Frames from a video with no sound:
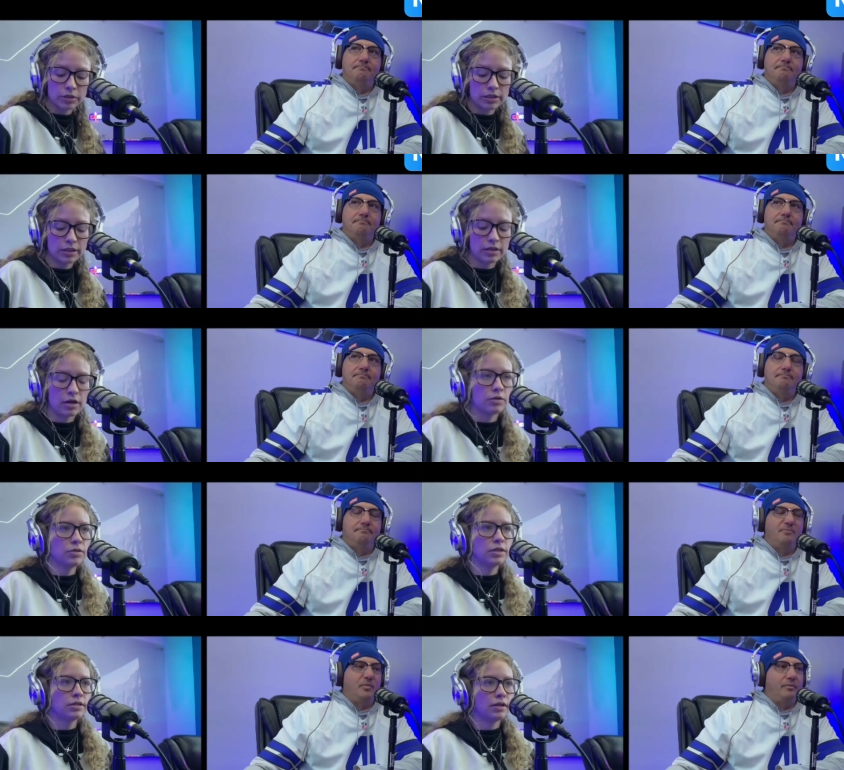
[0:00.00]
Speaker 1: into those.
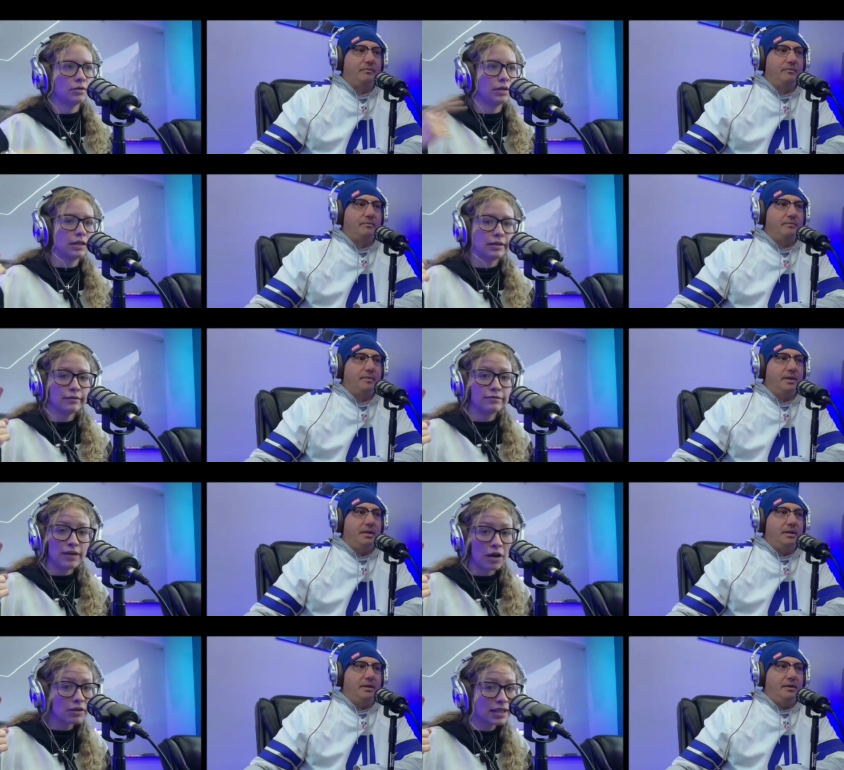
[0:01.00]
So,
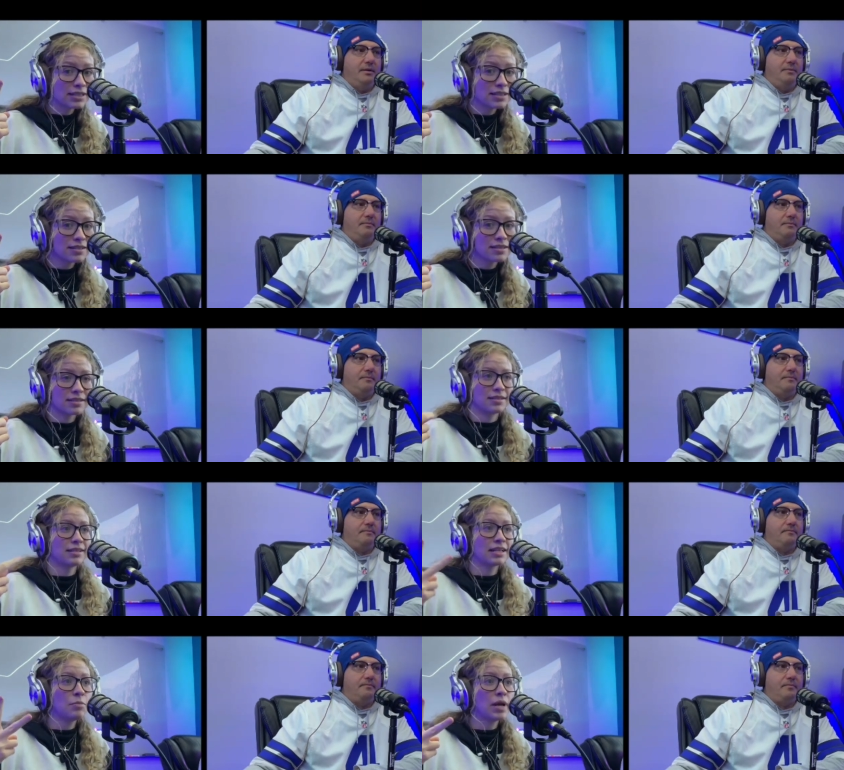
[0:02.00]
Falcons
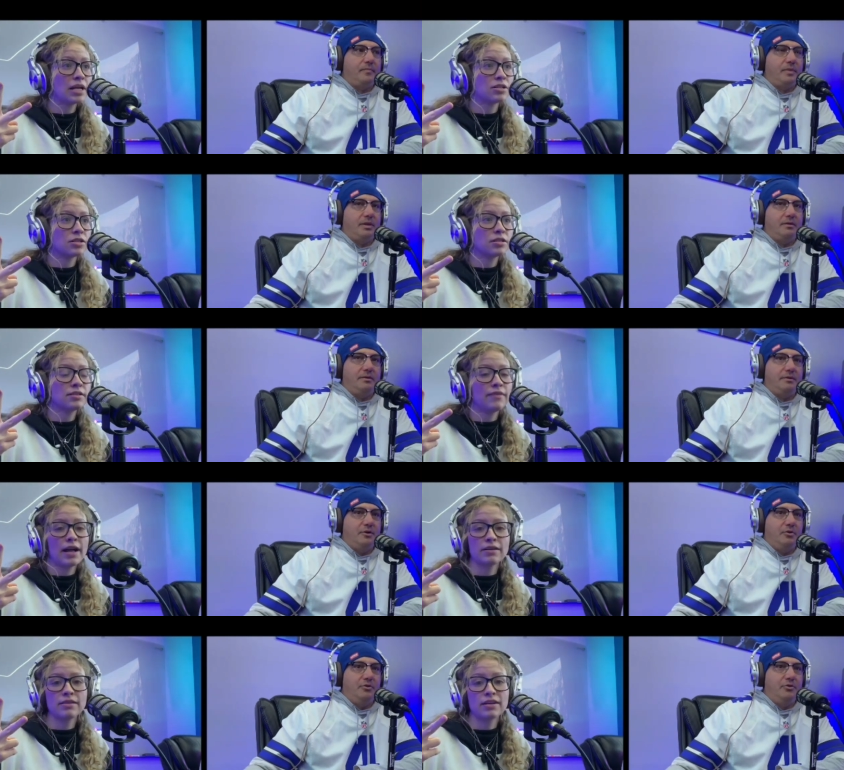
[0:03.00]
Commanders
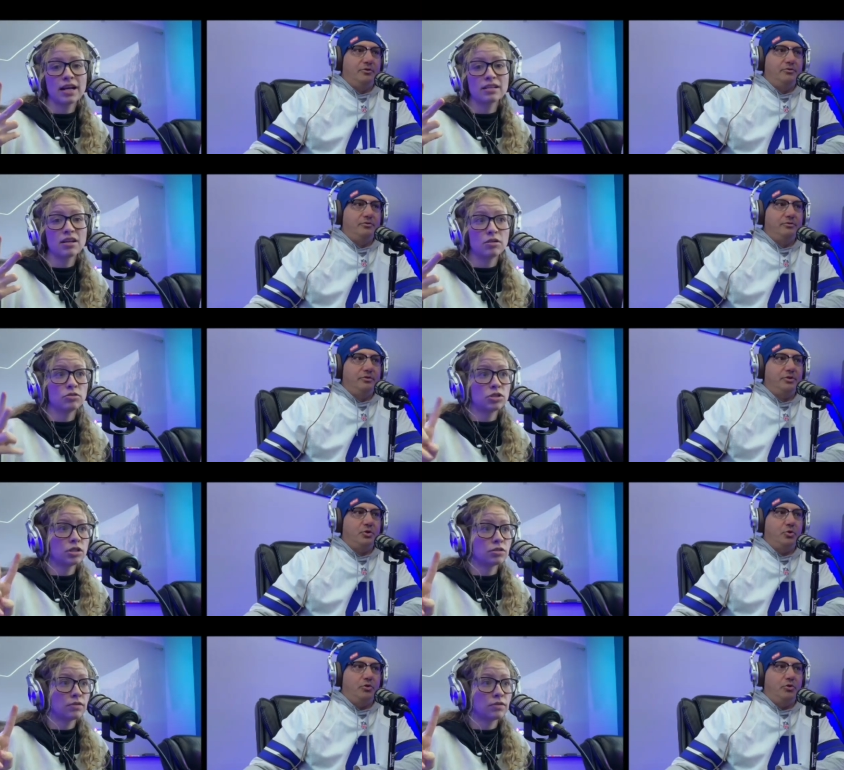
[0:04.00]
fired their head coach just